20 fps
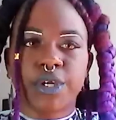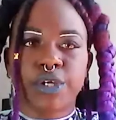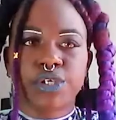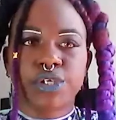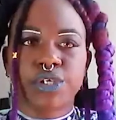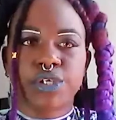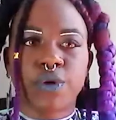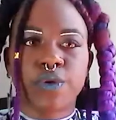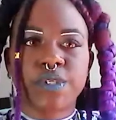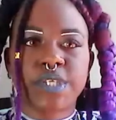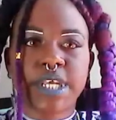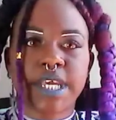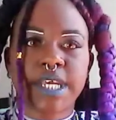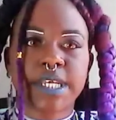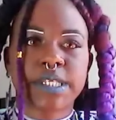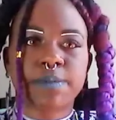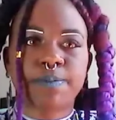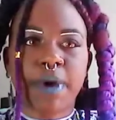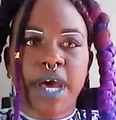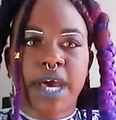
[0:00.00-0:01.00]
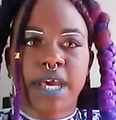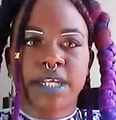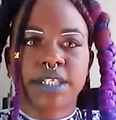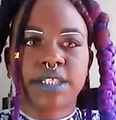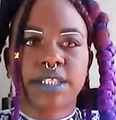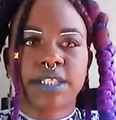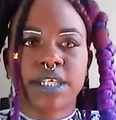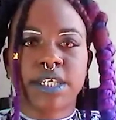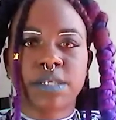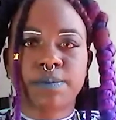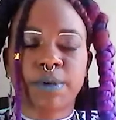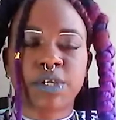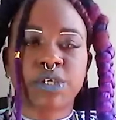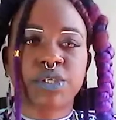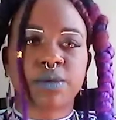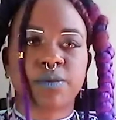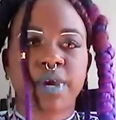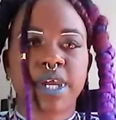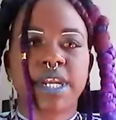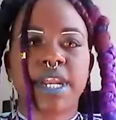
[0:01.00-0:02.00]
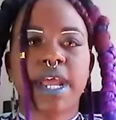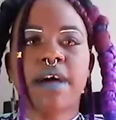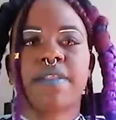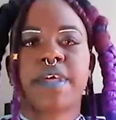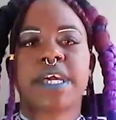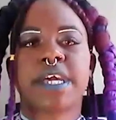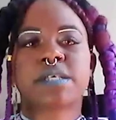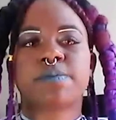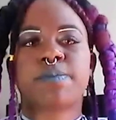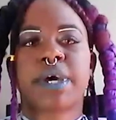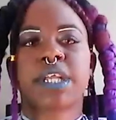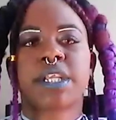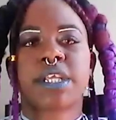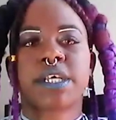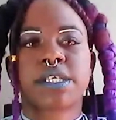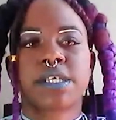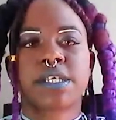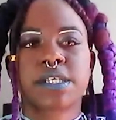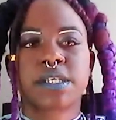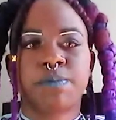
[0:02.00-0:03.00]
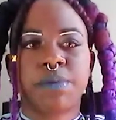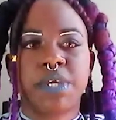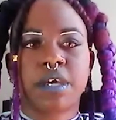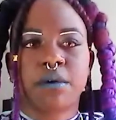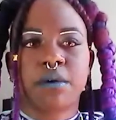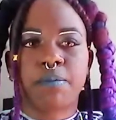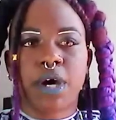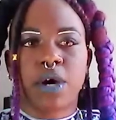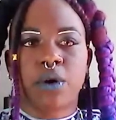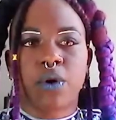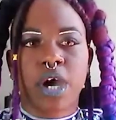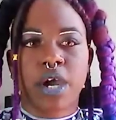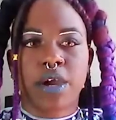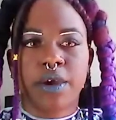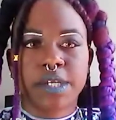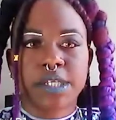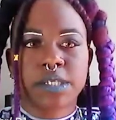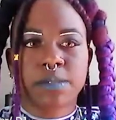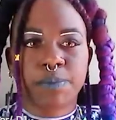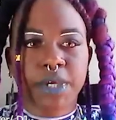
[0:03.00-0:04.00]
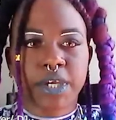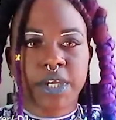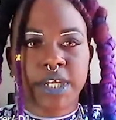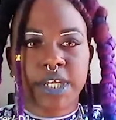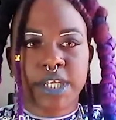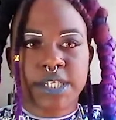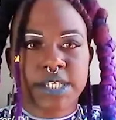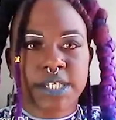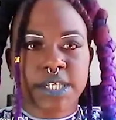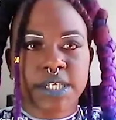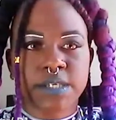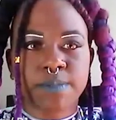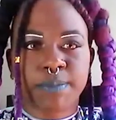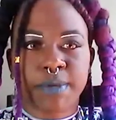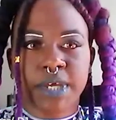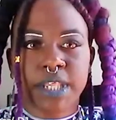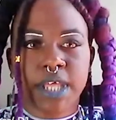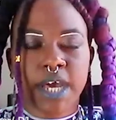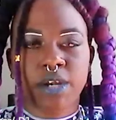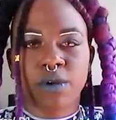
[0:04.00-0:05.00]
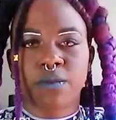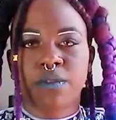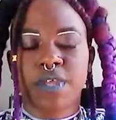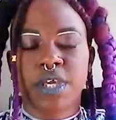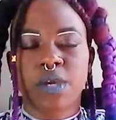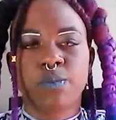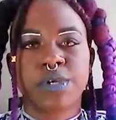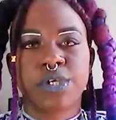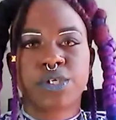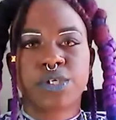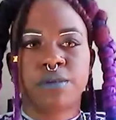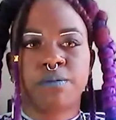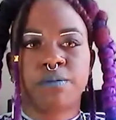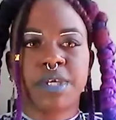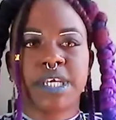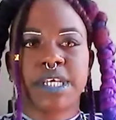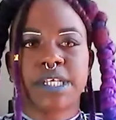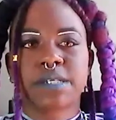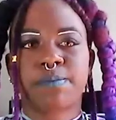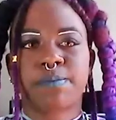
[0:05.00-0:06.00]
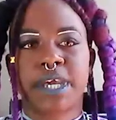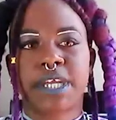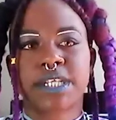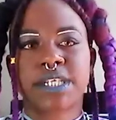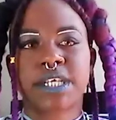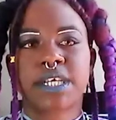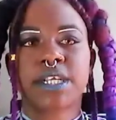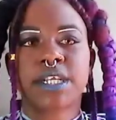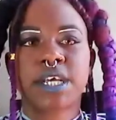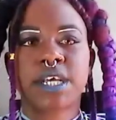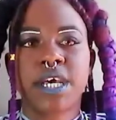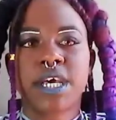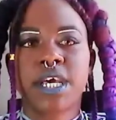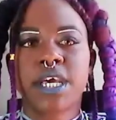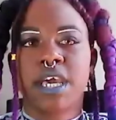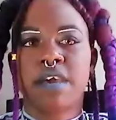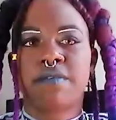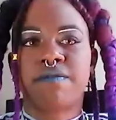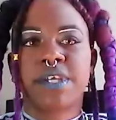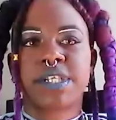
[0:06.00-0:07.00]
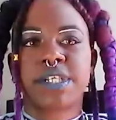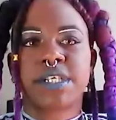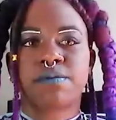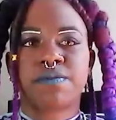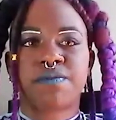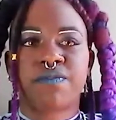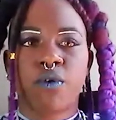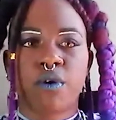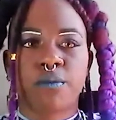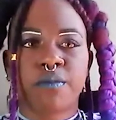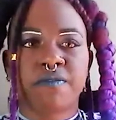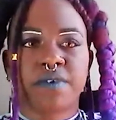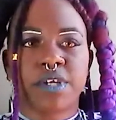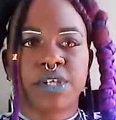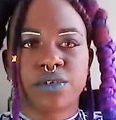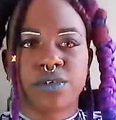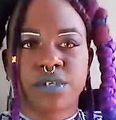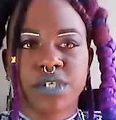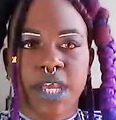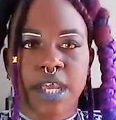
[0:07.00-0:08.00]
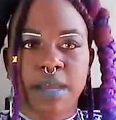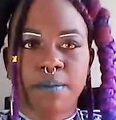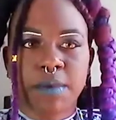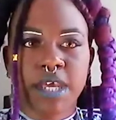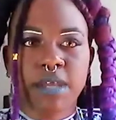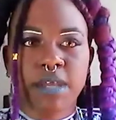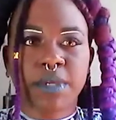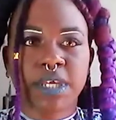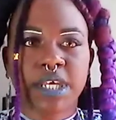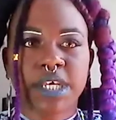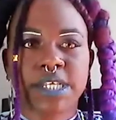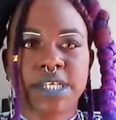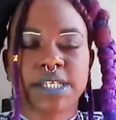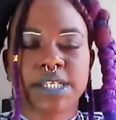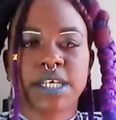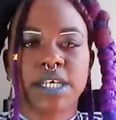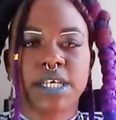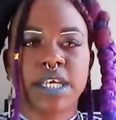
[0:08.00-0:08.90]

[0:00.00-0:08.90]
shows, they expect, especially right now, they expect us to speak about our experiences. But I don't think we should be expected if it's a form of entertainment, because